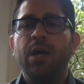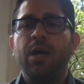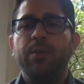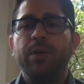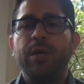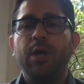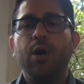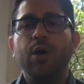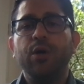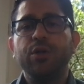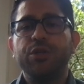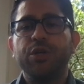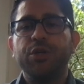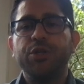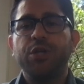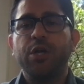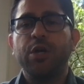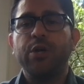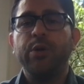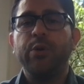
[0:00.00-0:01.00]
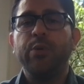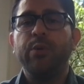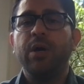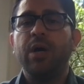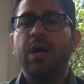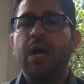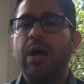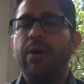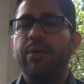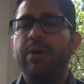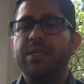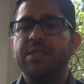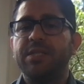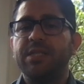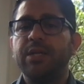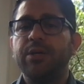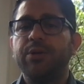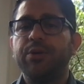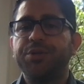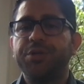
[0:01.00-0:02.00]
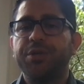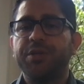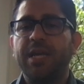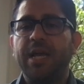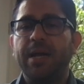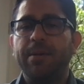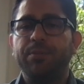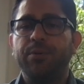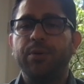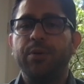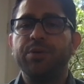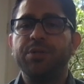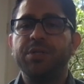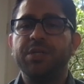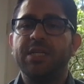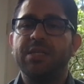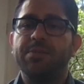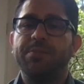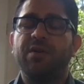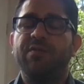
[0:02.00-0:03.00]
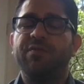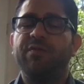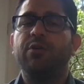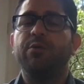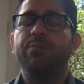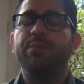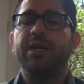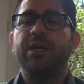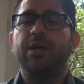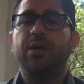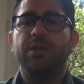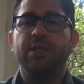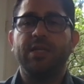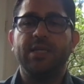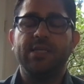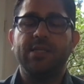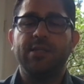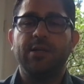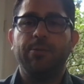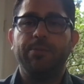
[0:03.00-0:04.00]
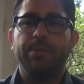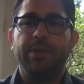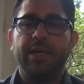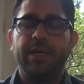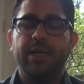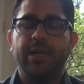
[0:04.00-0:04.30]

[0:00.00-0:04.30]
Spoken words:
we also show you how a zero-shot approach is performing on this topic.